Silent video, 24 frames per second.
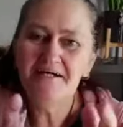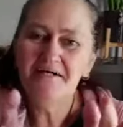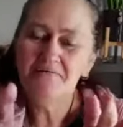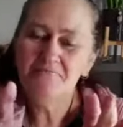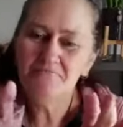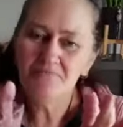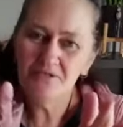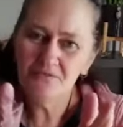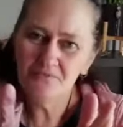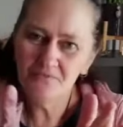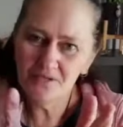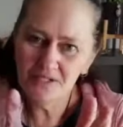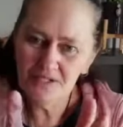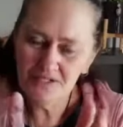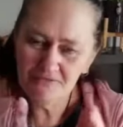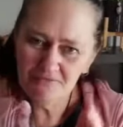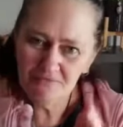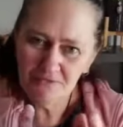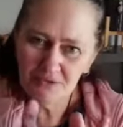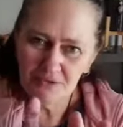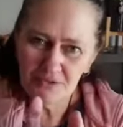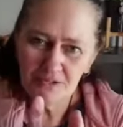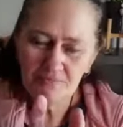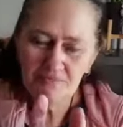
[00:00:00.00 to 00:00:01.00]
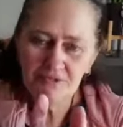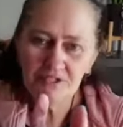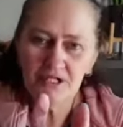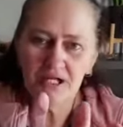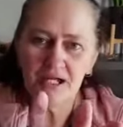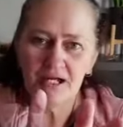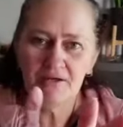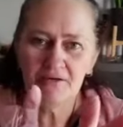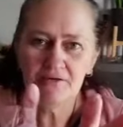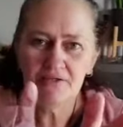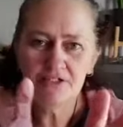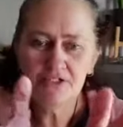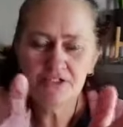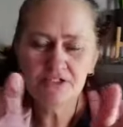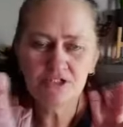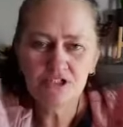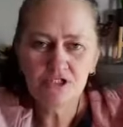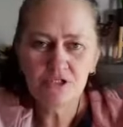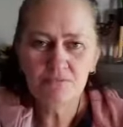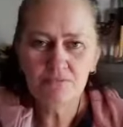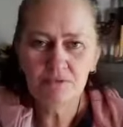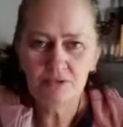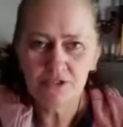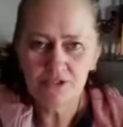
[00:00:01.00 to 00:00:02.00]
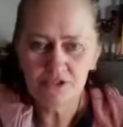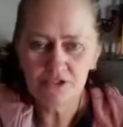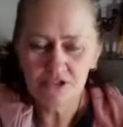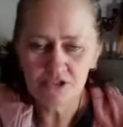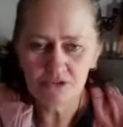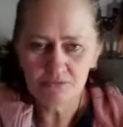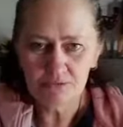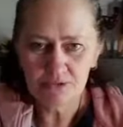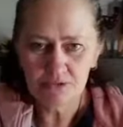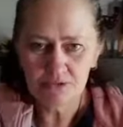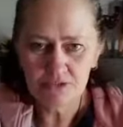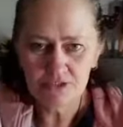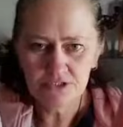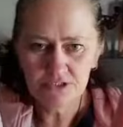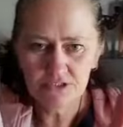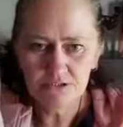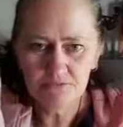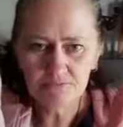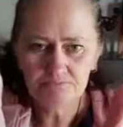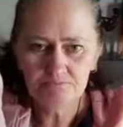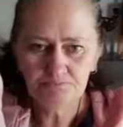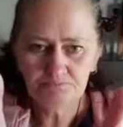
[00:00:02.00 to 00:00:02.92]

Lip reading: But when you build up the courage, approach your person.